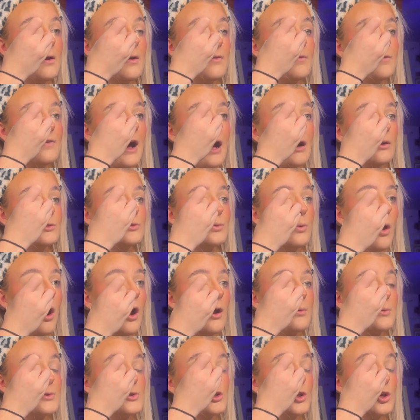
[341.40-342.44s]
found what
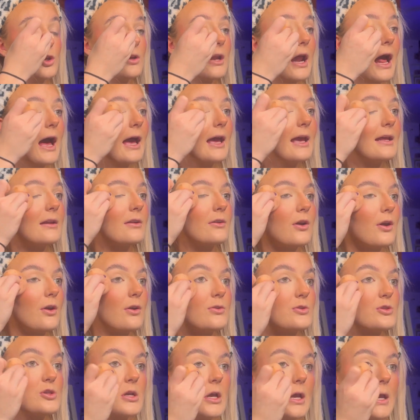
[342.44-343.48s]
I was good at in
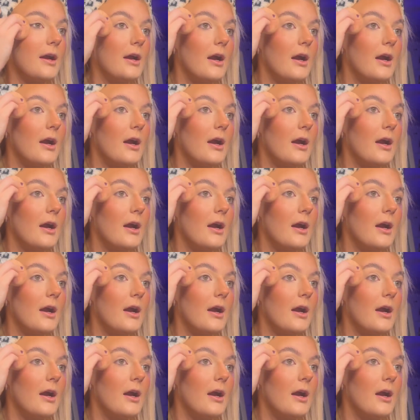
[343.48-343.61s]
coaching.